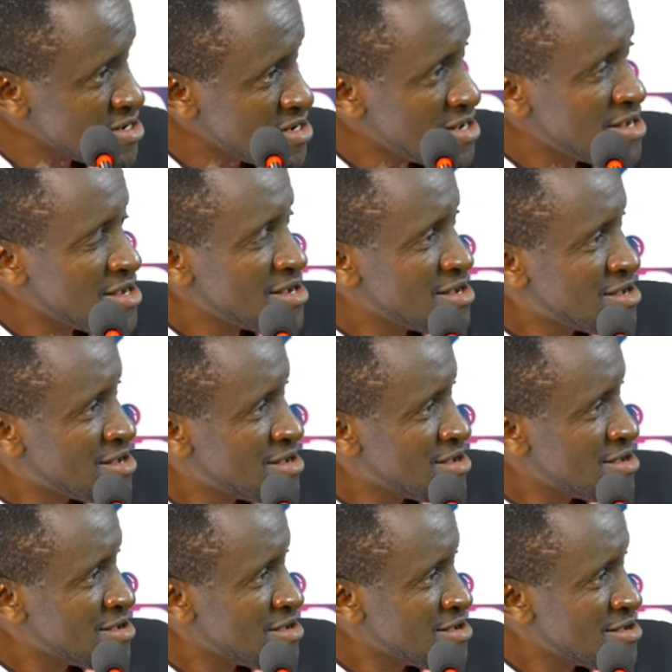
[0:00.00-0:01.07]
No, say it for the
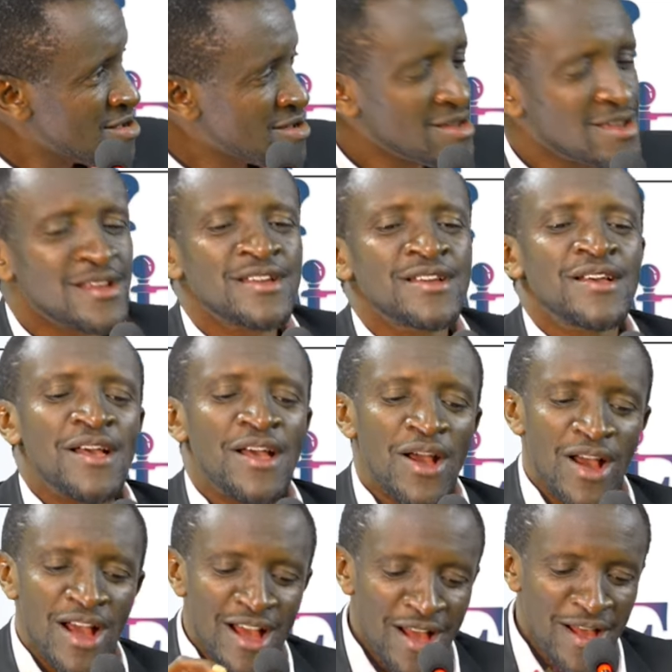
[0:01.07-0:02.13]
third time. In
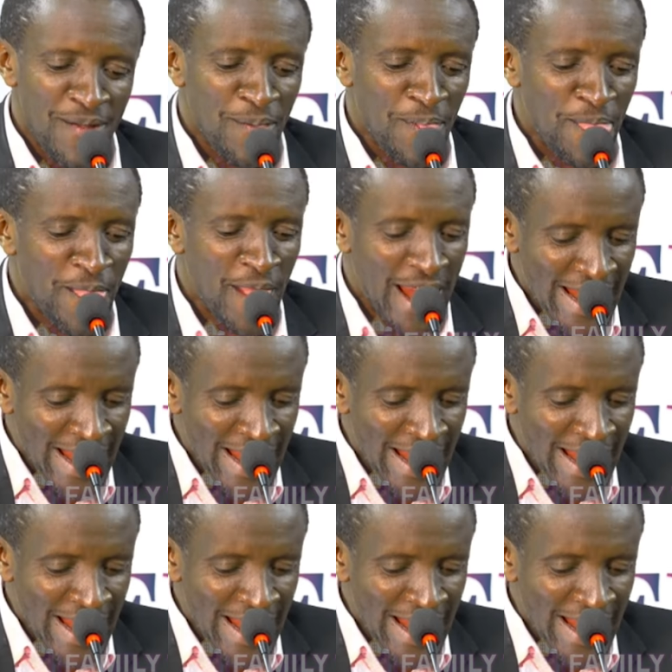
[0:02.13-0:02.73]
Uganda now.